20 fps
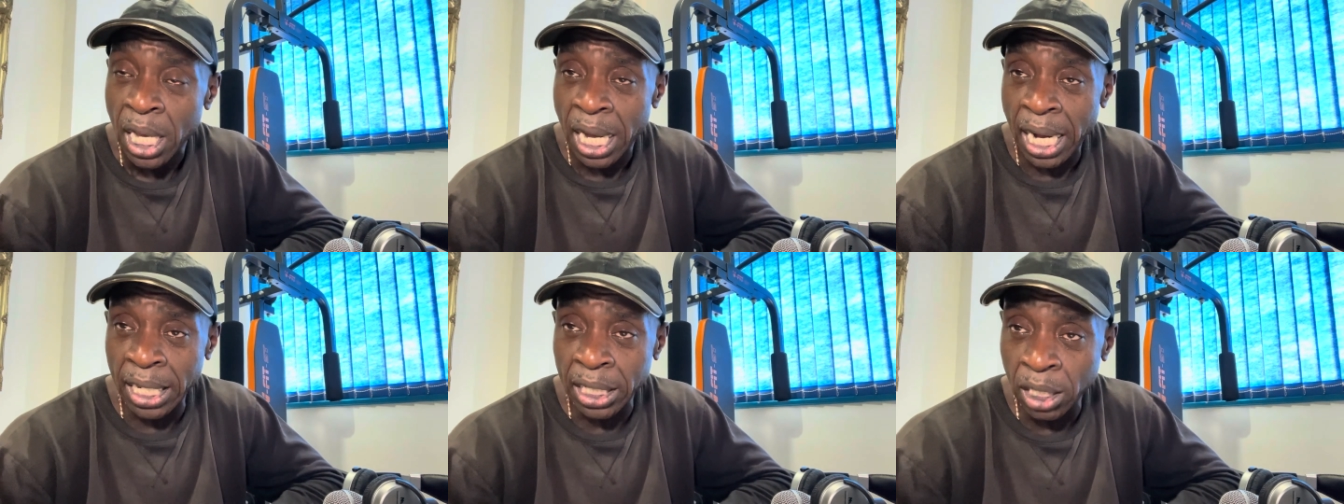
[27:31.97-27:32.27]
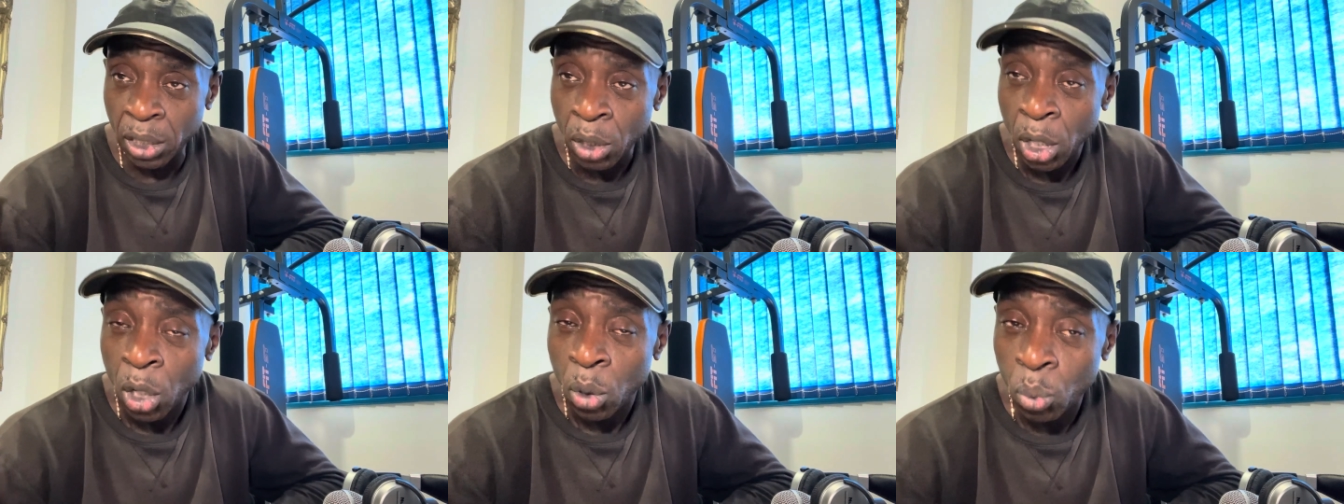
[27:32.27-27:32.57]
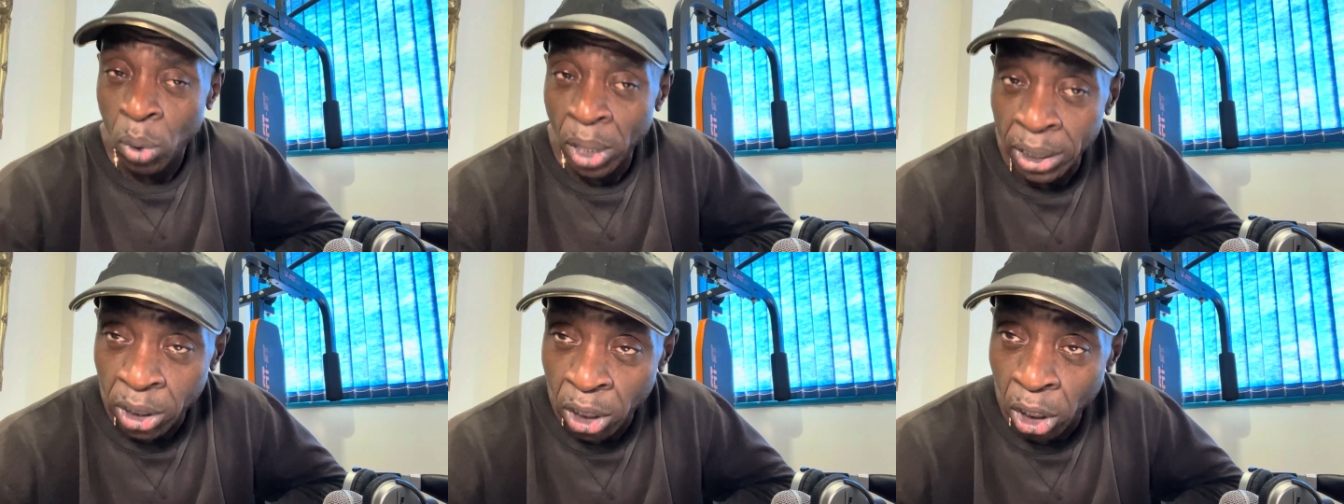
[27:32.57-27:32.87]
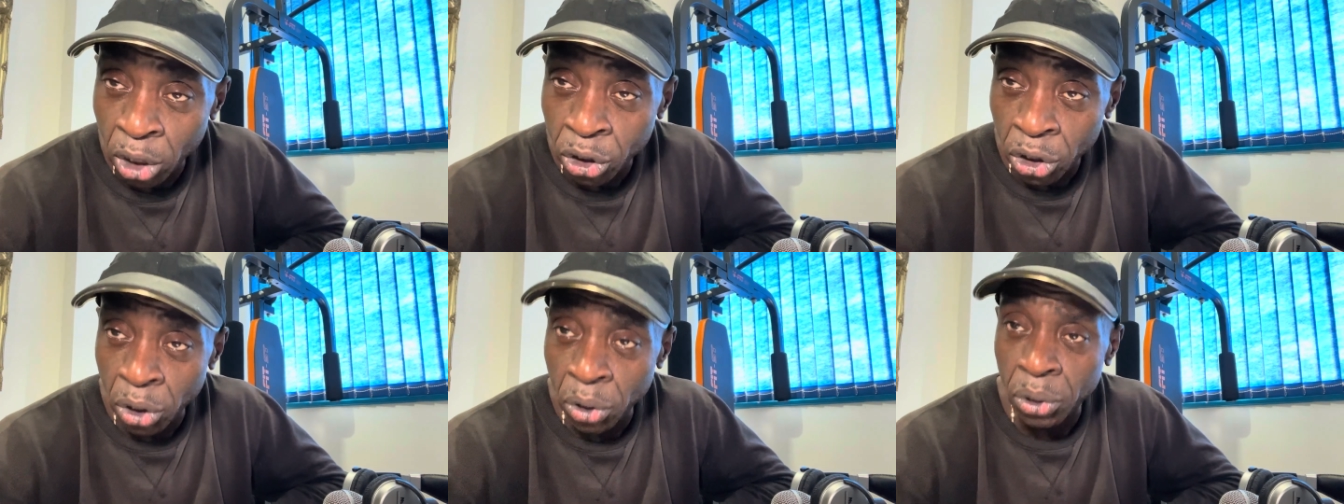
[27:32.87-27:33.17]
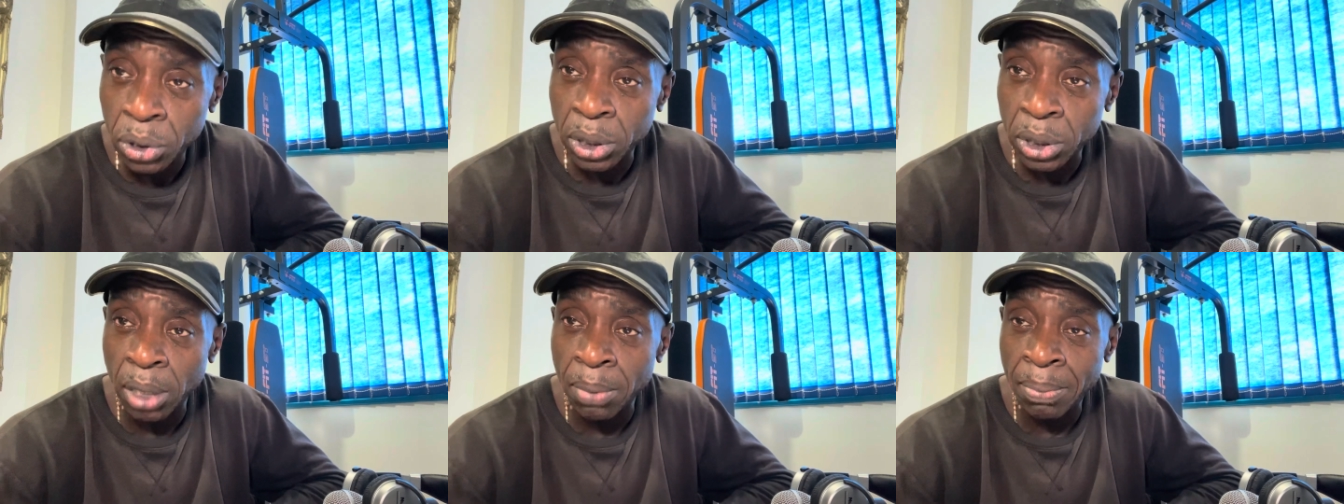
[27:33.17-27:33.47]
And you know, when you're
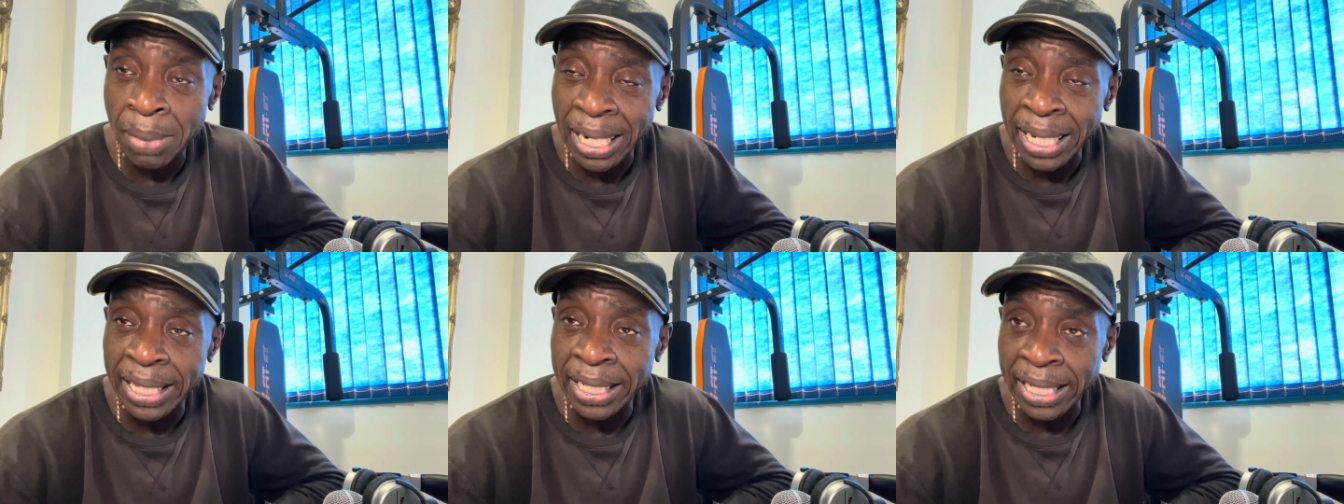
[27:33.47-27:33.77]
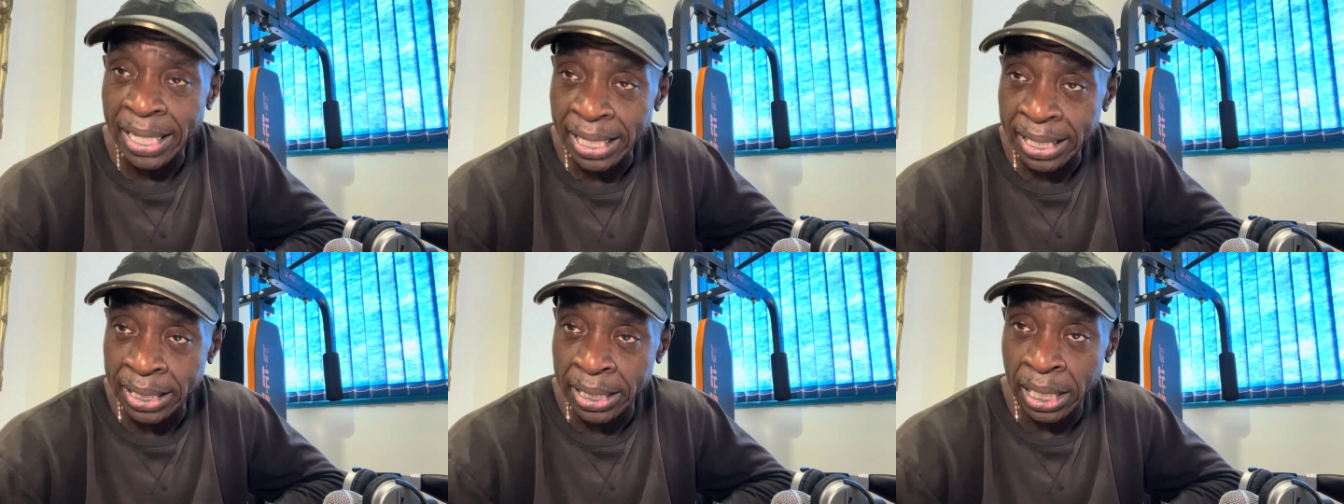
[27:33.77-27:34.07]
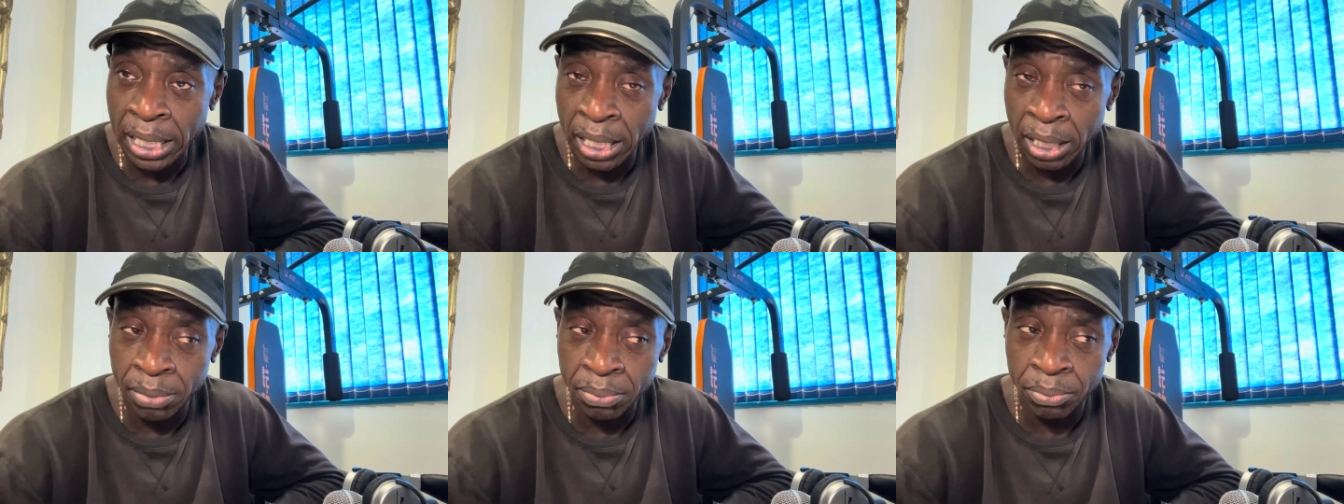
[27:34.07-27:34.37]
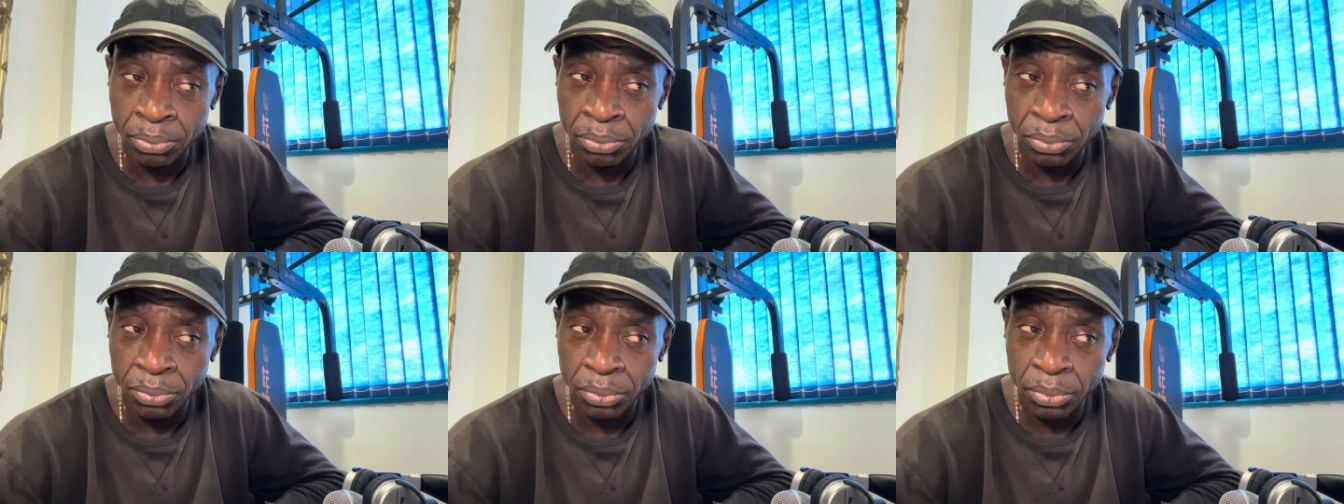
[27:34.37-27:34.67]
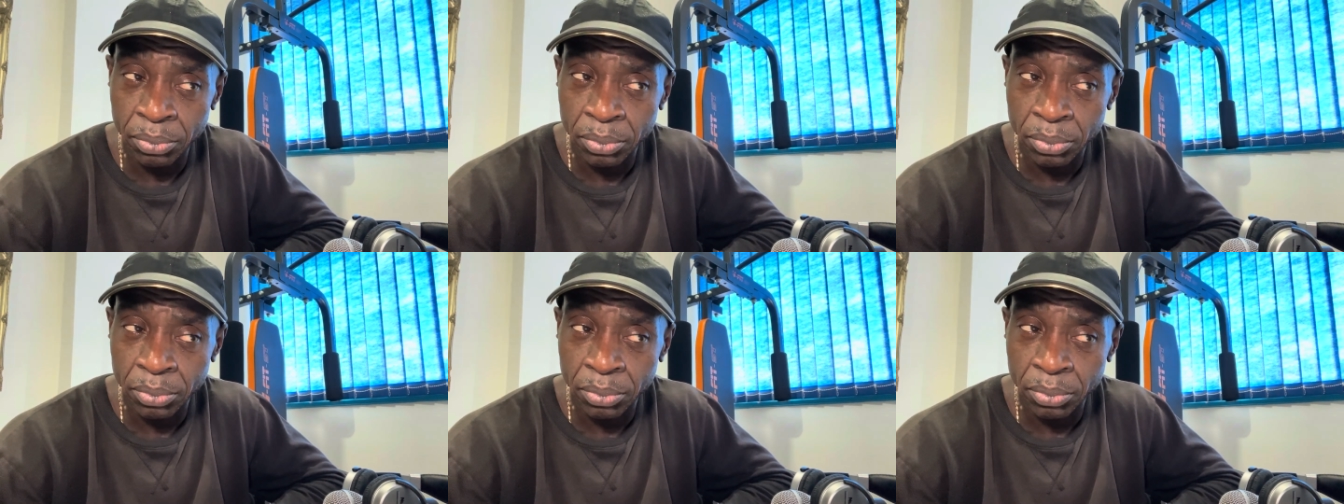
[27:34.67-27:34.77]
used to making